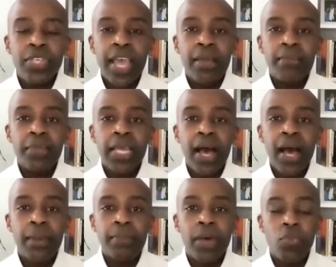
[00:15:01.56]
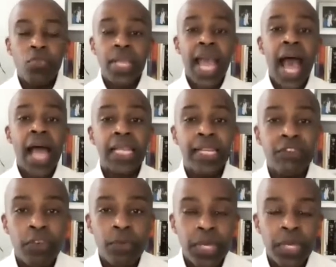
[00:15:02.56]
can become a reality
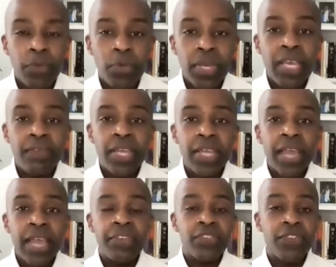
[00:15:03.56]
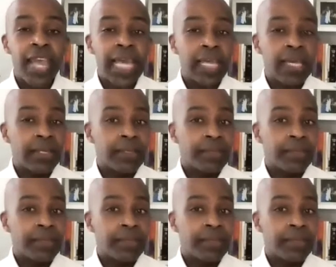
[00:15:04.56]
for people, even if it's fake.